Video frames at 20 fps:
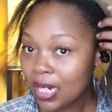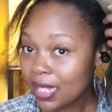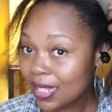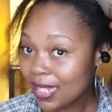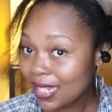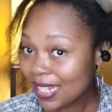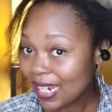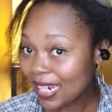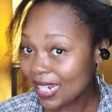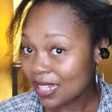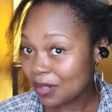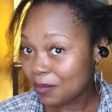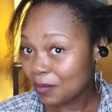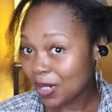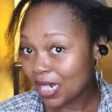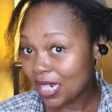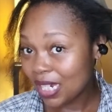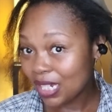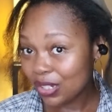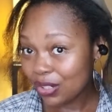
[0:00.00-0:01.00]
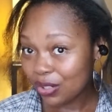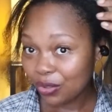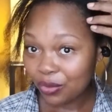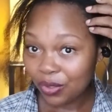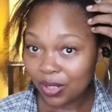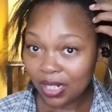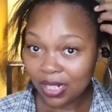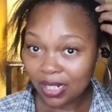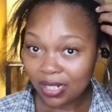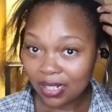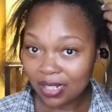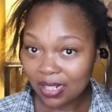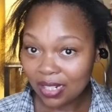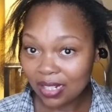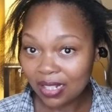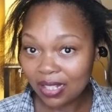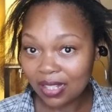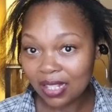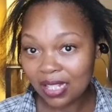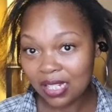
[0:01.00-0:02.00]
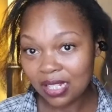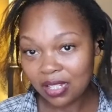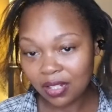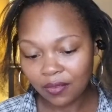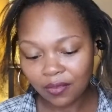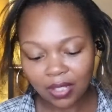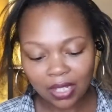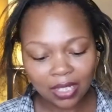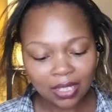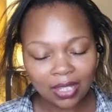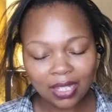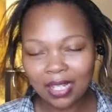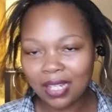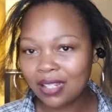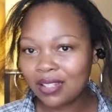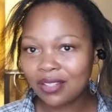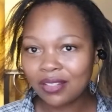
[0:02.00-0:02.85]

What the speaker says: This has some heat to it and things like that.